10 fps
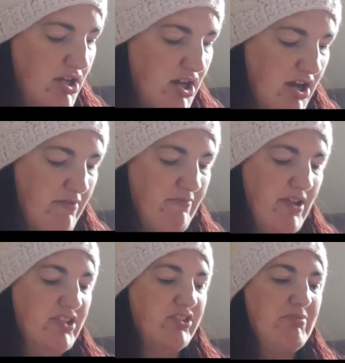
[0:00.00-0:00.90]
Um,
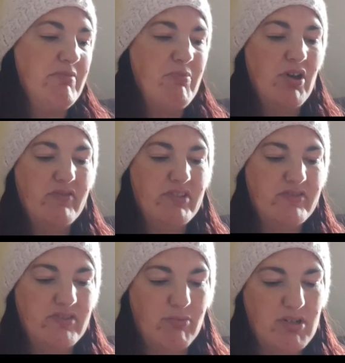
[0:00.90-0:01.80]
and it's going to be perfect
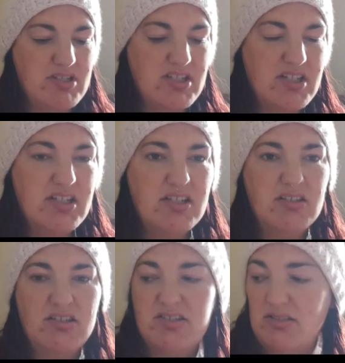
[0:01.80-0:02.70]
for winter here.
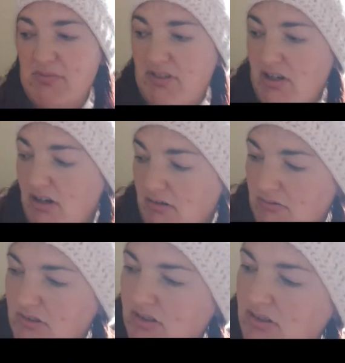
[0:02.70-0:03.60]
It's going to be cold.